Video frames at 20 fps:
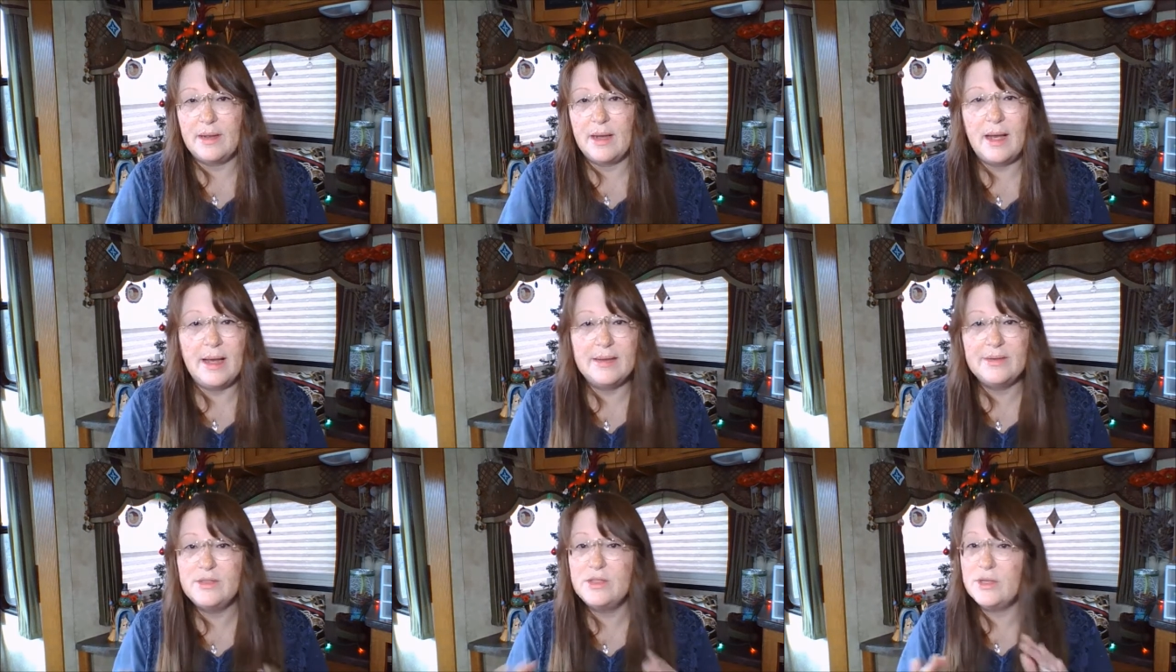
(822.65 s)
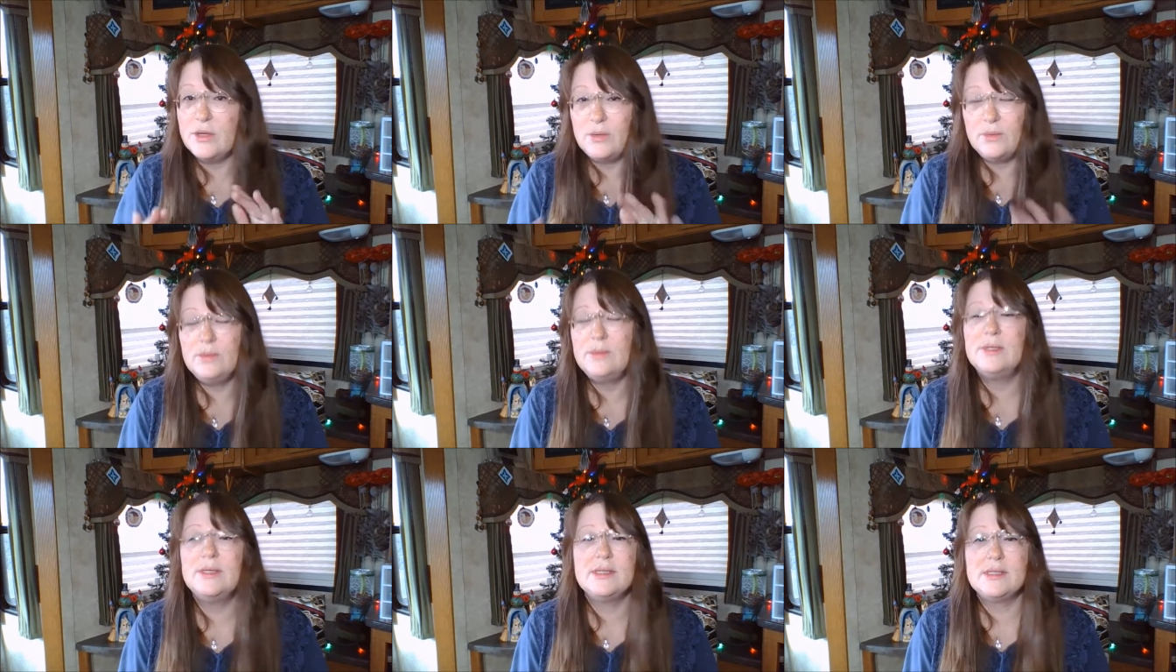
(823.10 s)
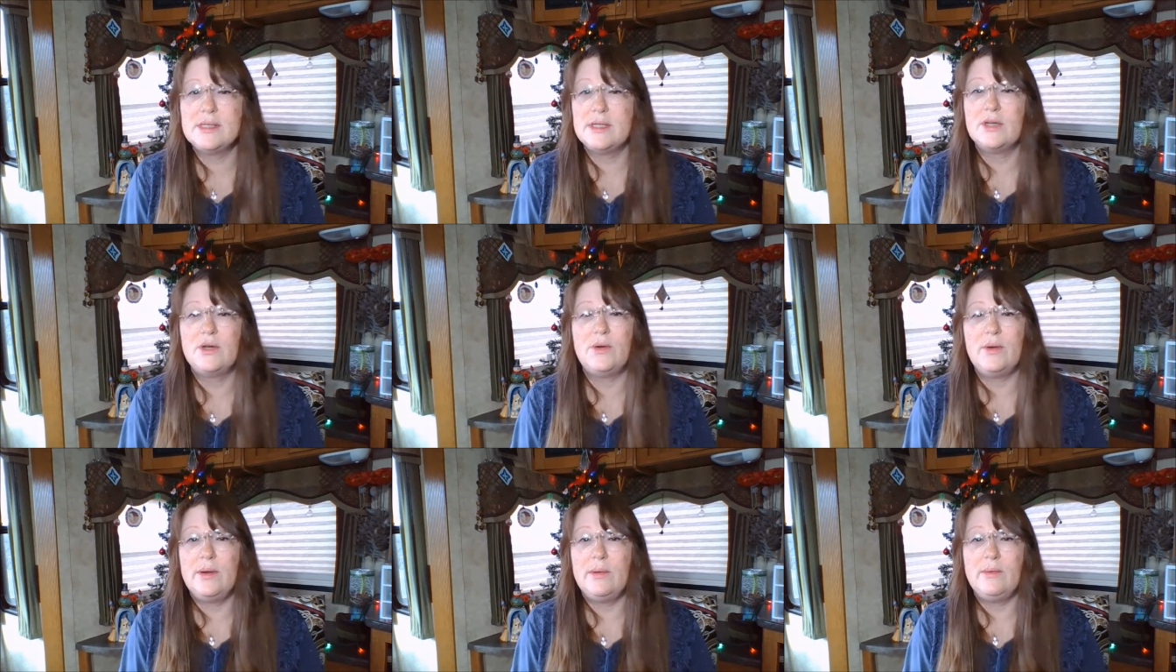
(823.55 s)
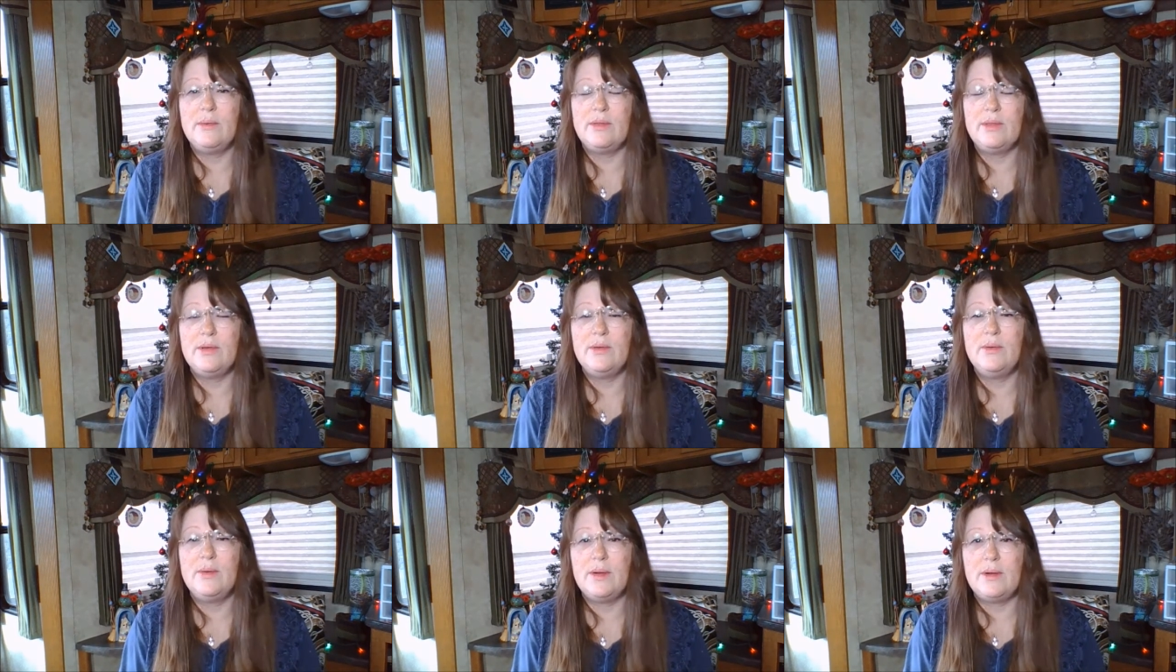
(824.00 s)
I don't disagree
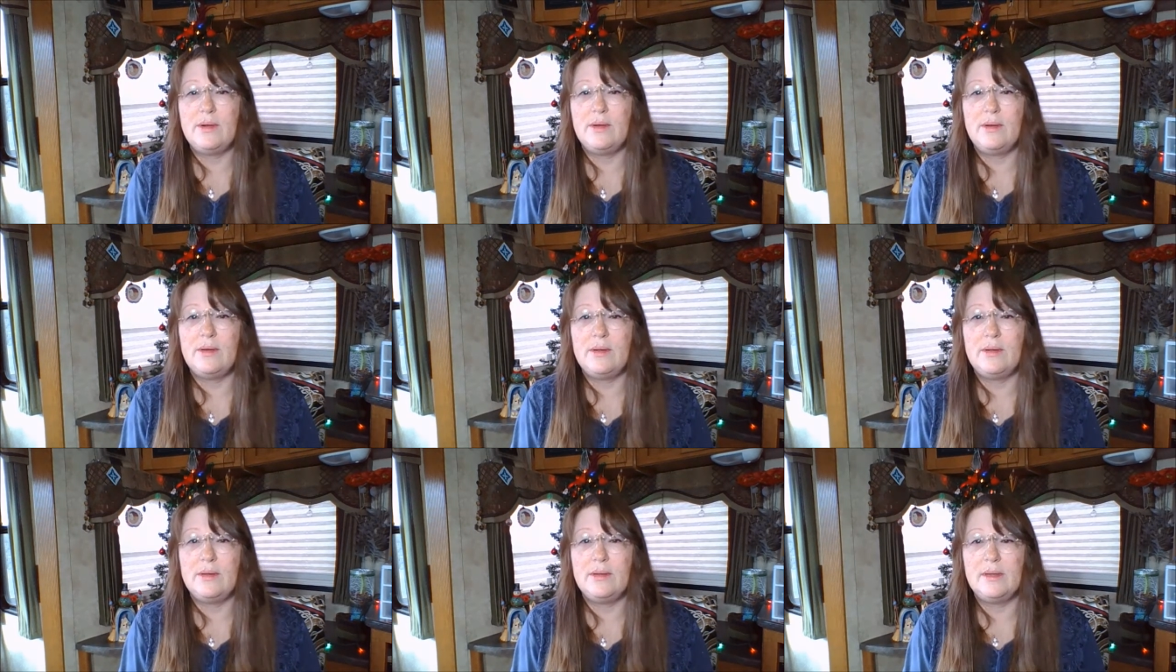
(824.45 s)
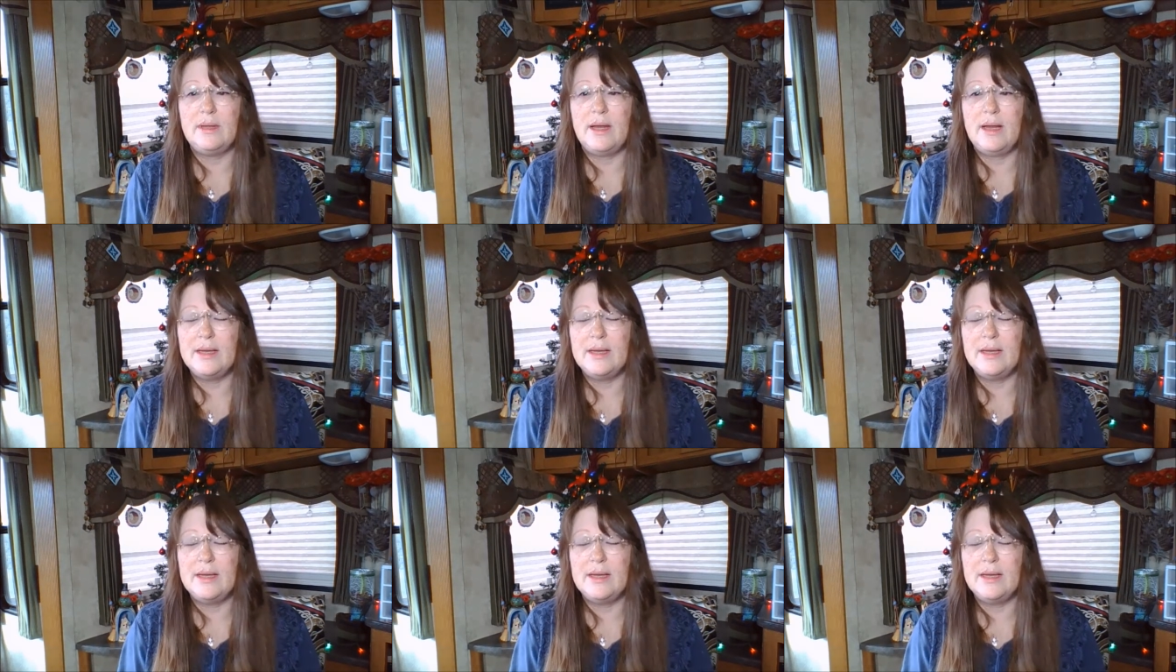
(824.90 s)
with you at all.